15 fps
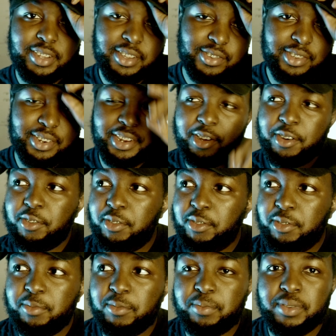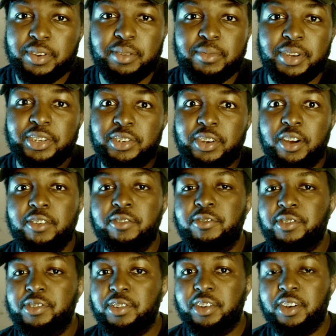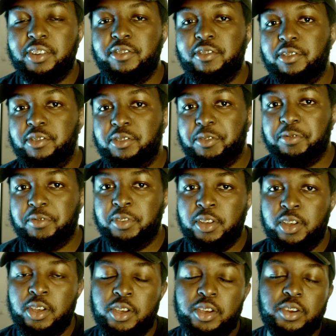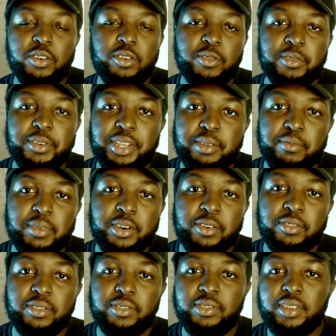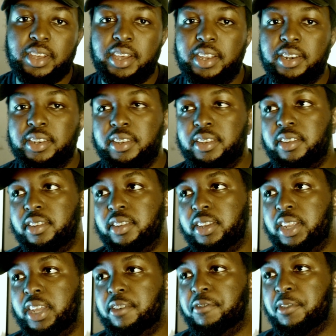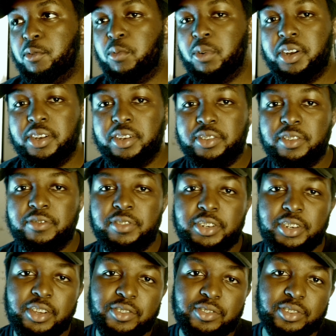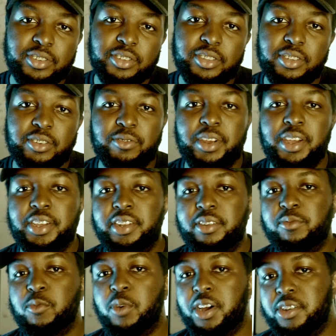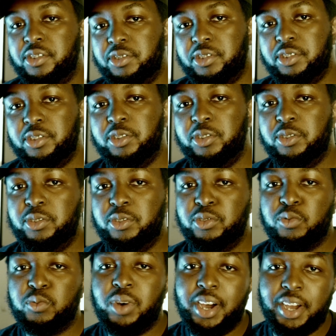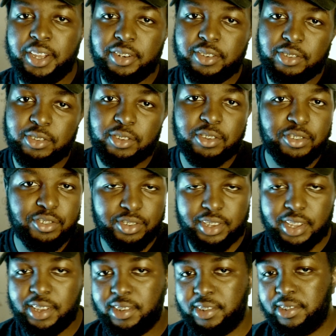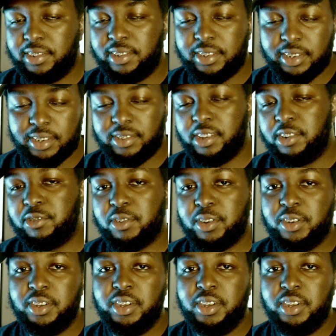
tested out pretty much hundreds and hundreds of cold emails, and if it works, if it doesn't, the right words to use, why to use this, and etc.